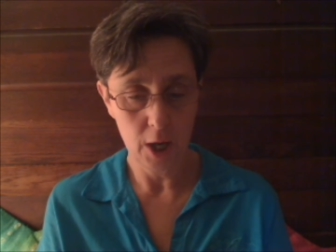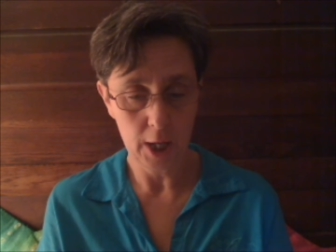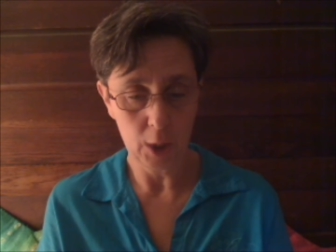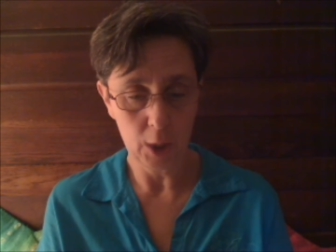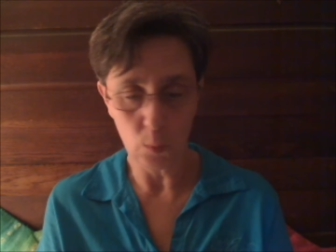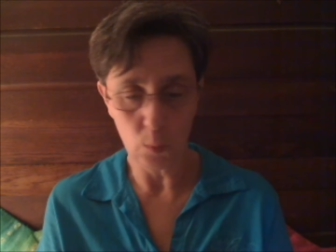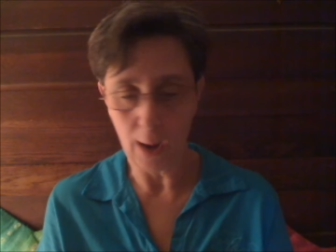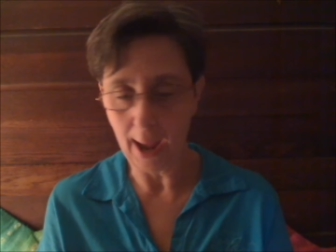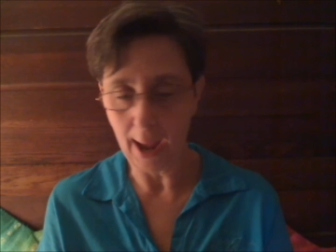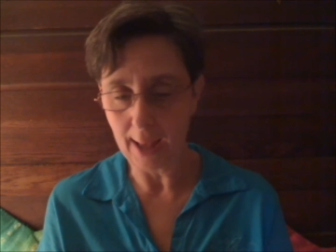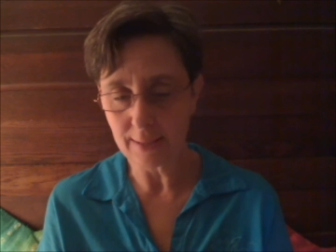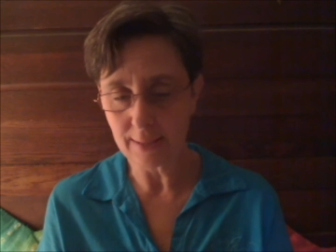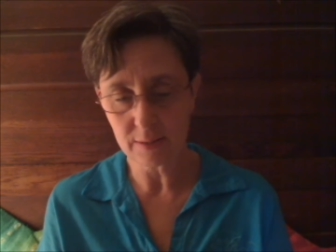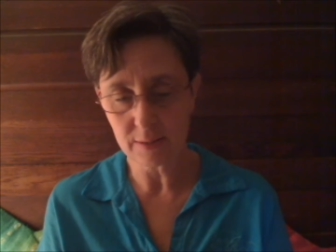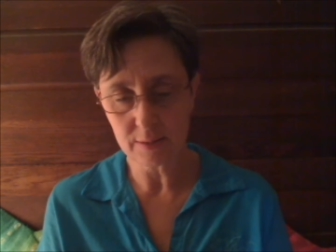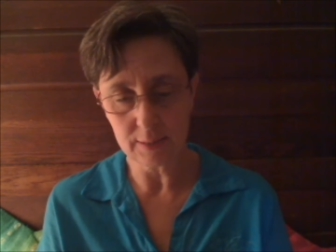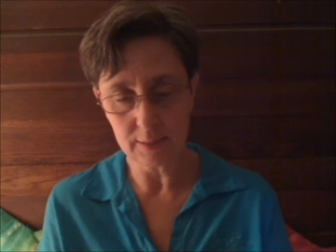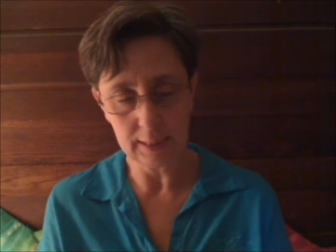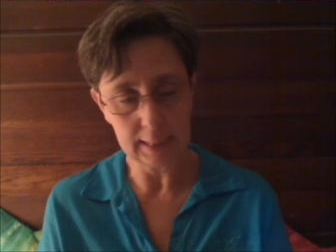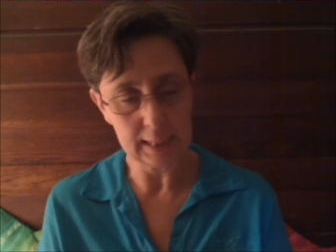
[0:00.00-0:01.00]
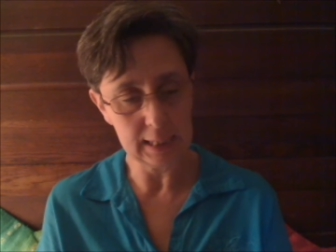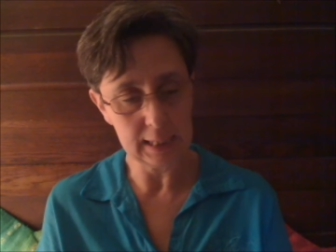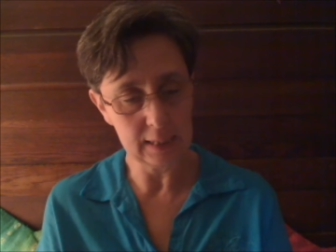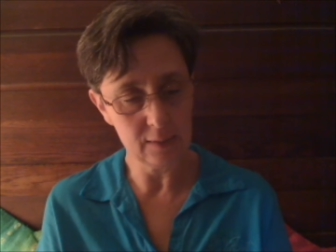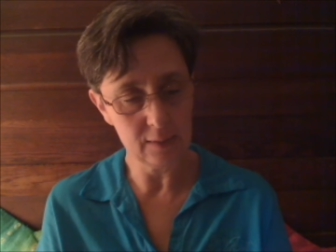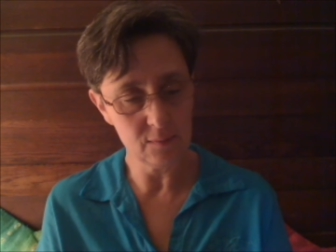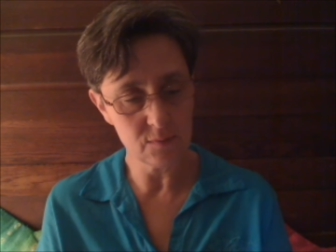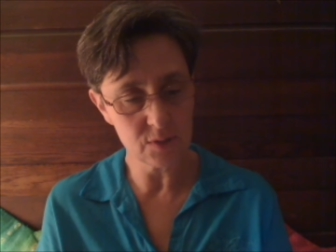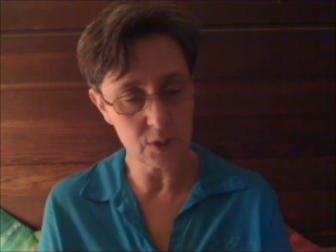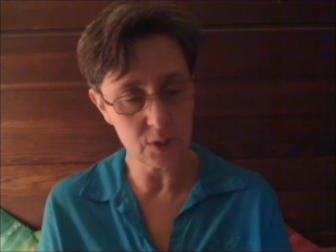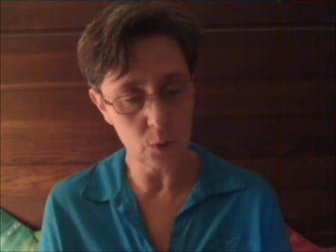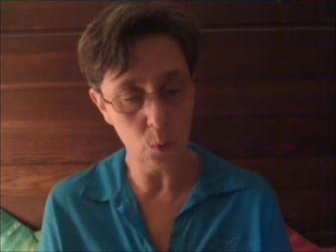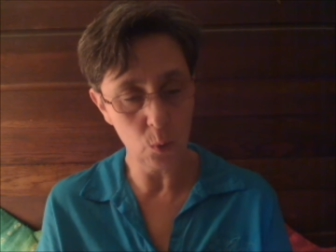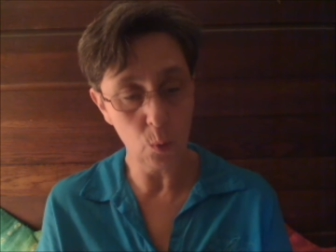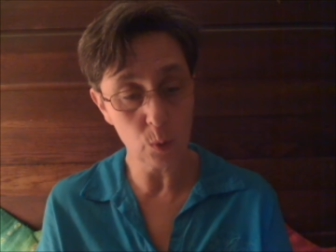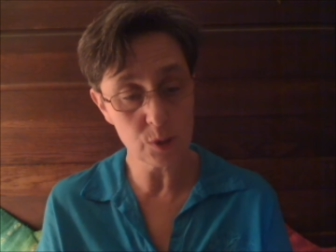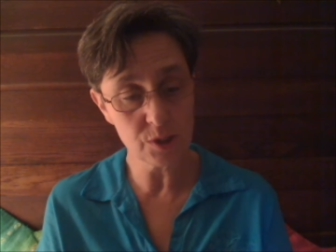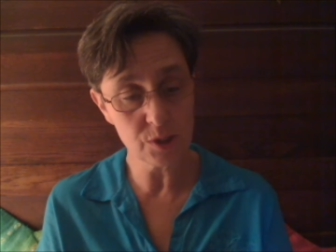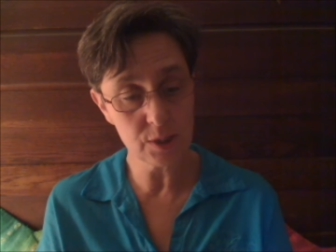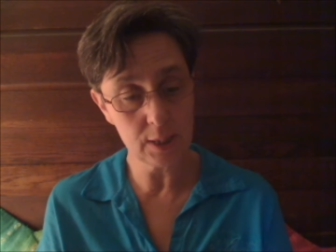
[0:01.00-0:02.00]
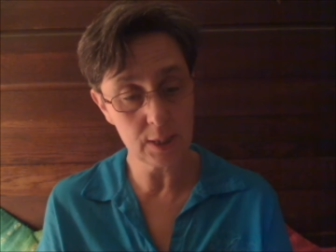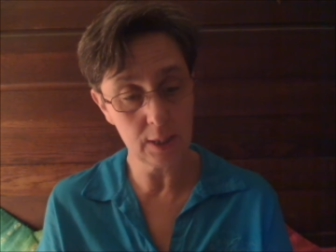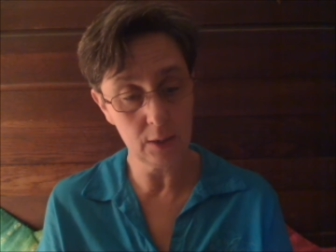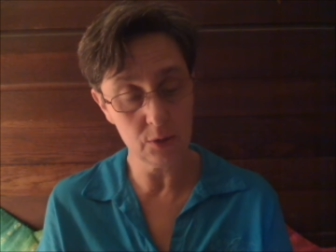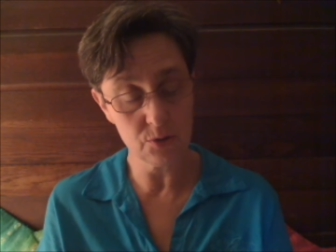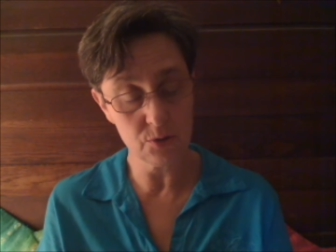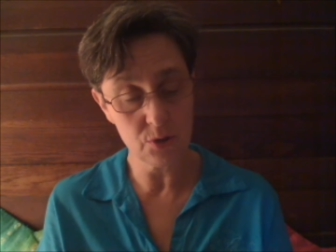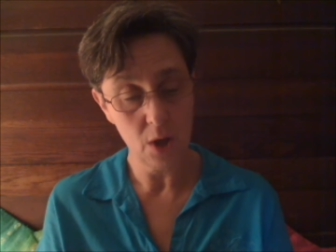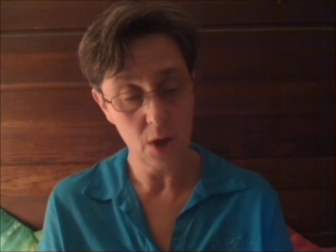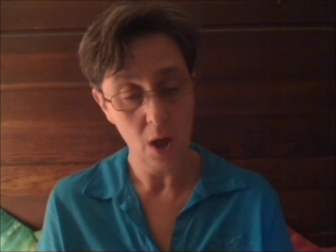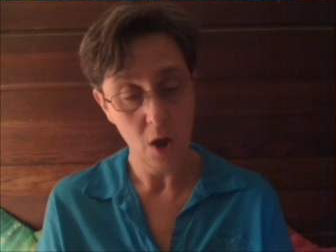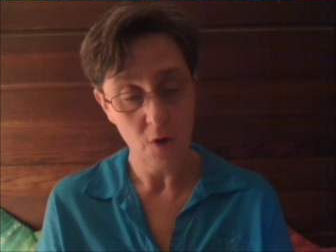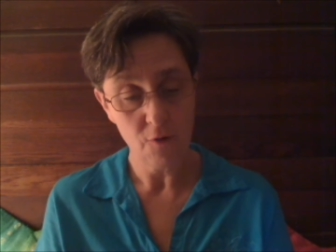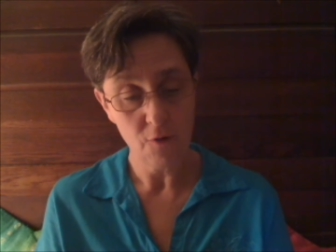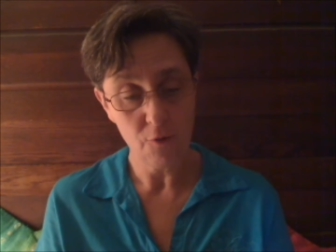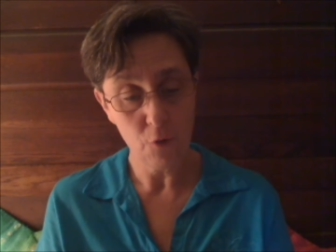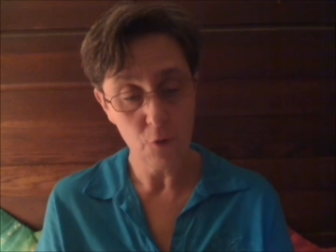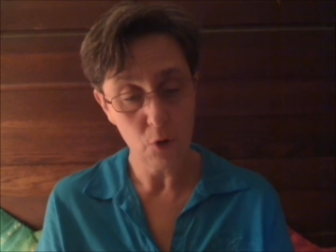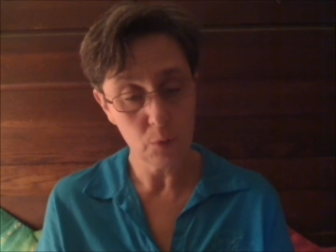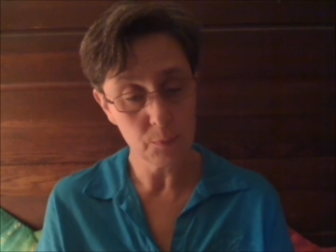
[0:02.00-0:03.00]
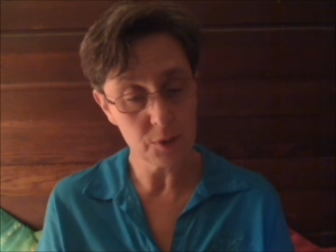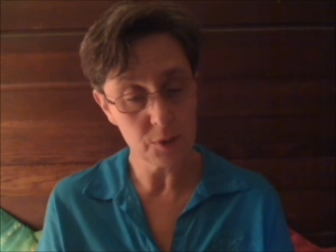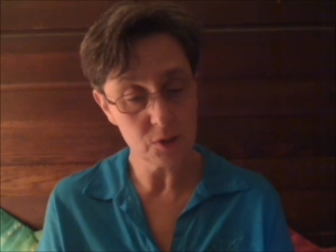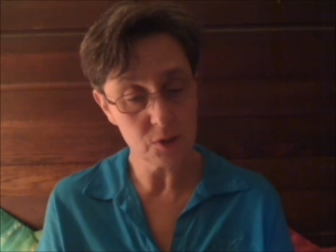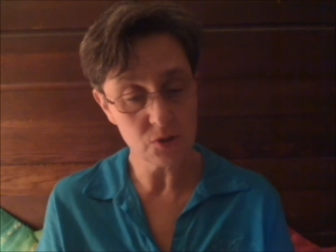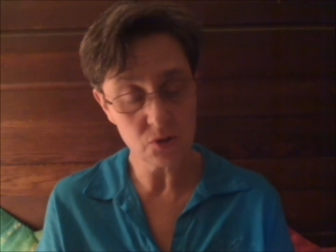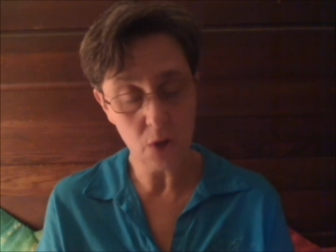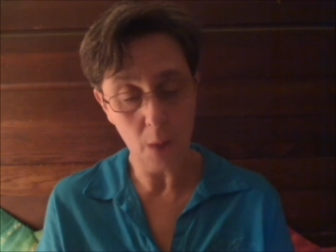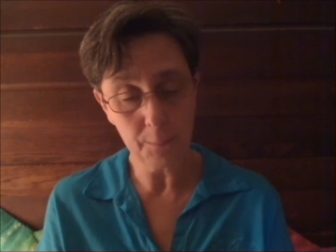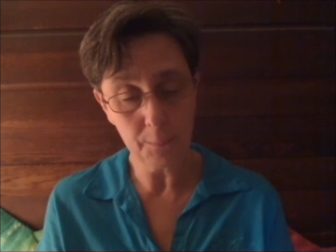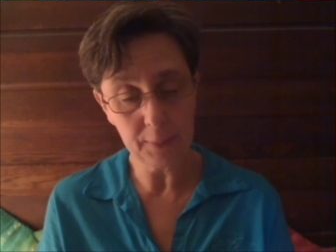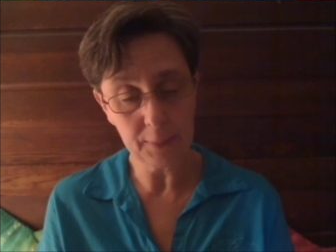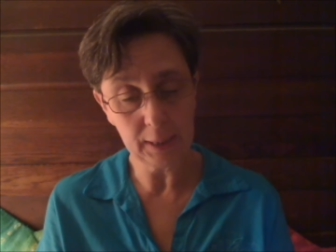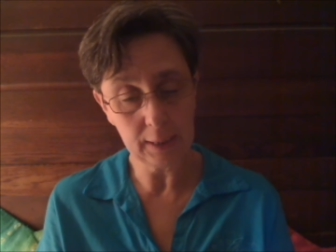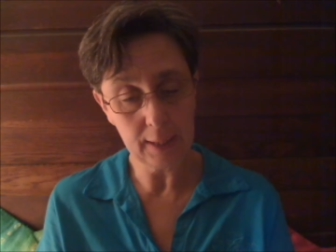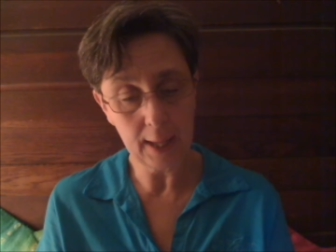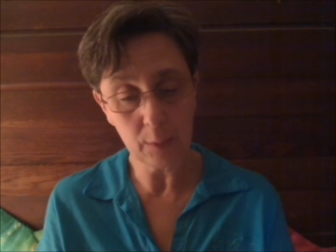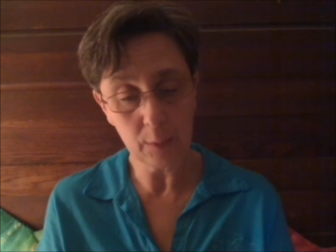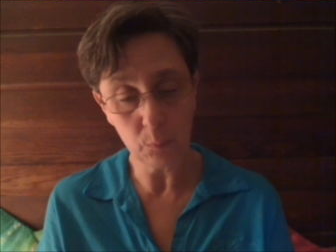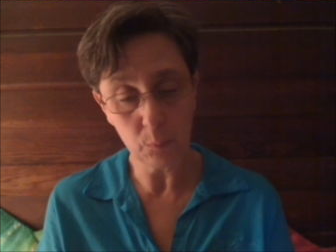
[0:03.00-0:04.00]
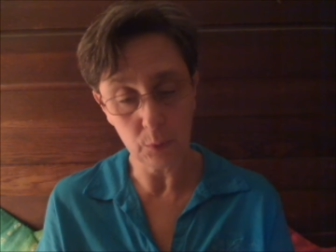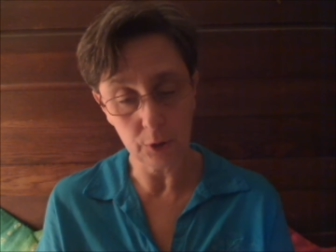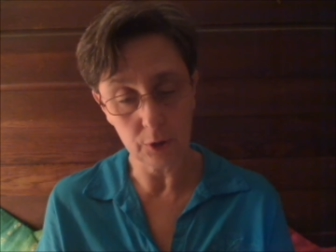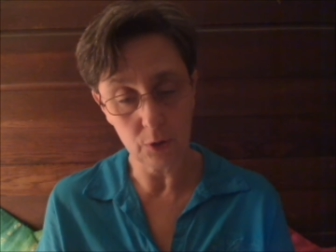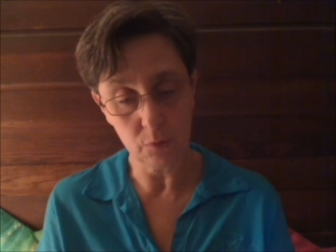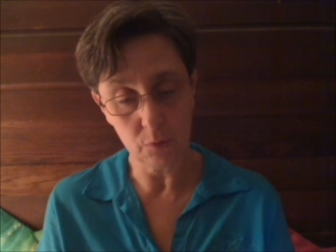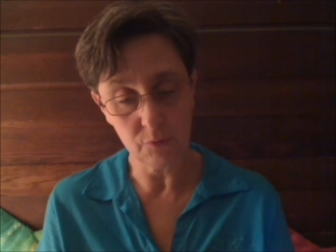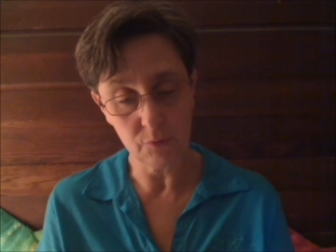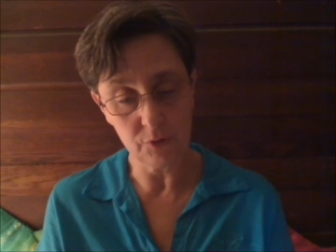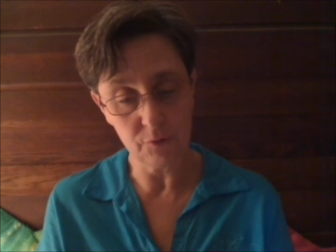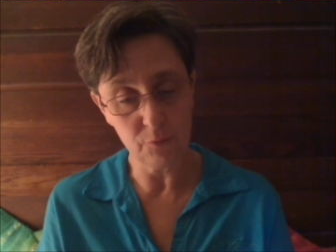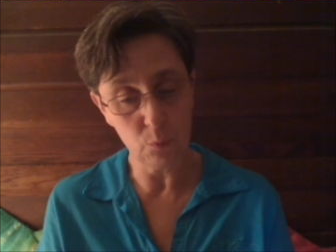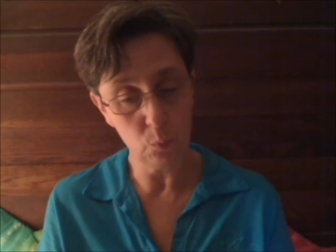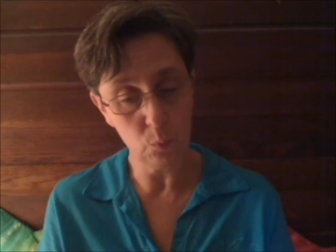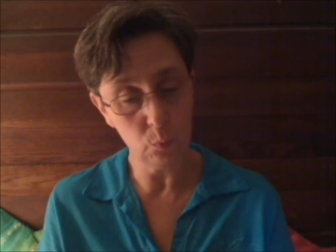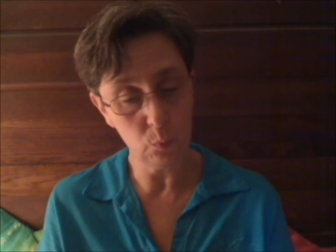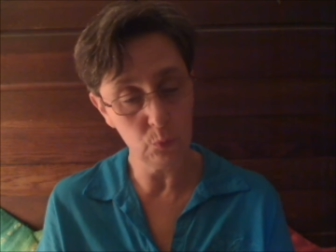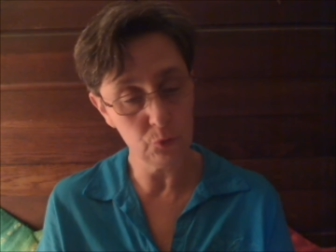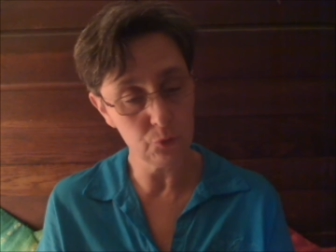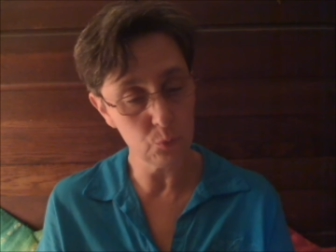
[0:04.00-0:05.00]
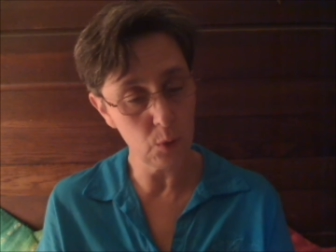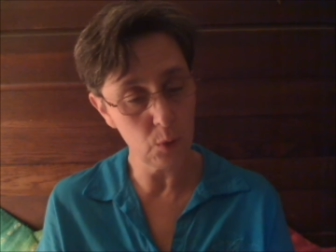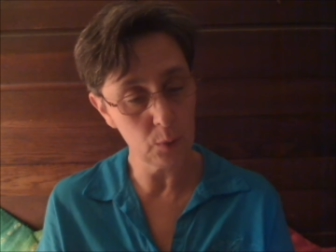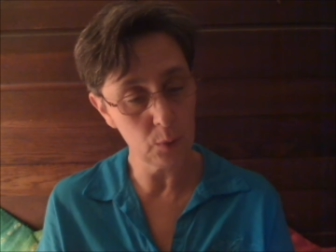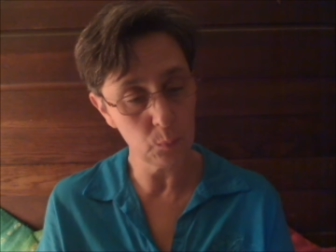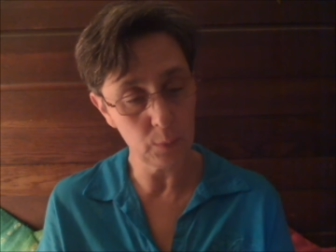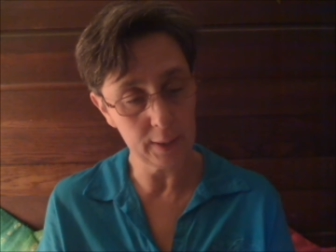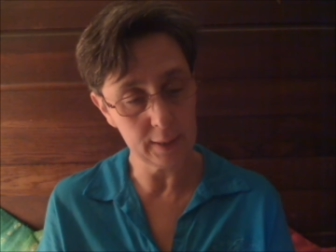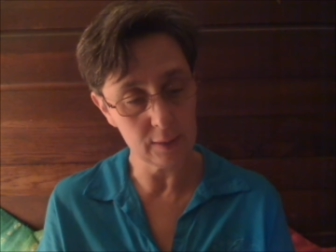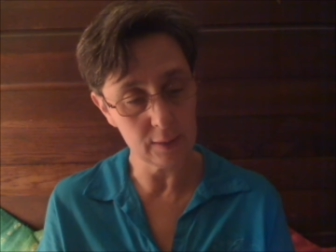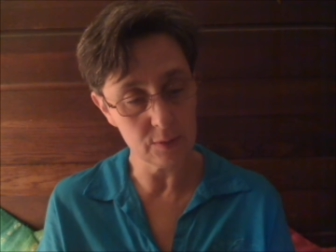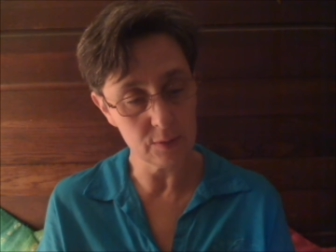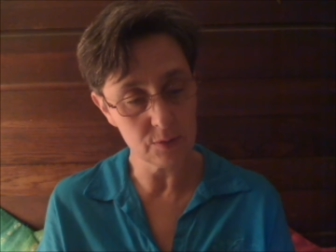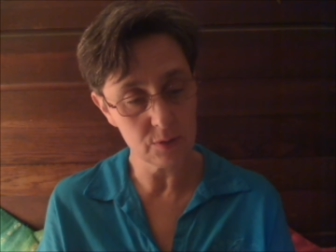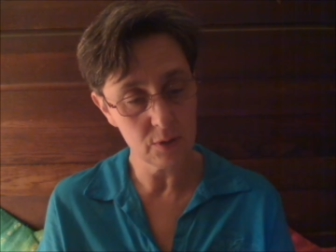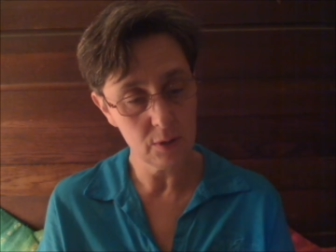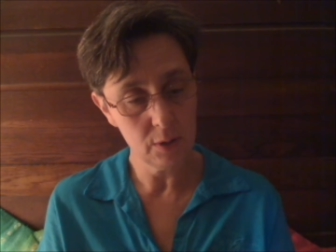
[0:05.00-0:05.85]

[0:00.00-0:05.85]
Grass, leaves, and horsetails formed a sopping network over the voles' runways.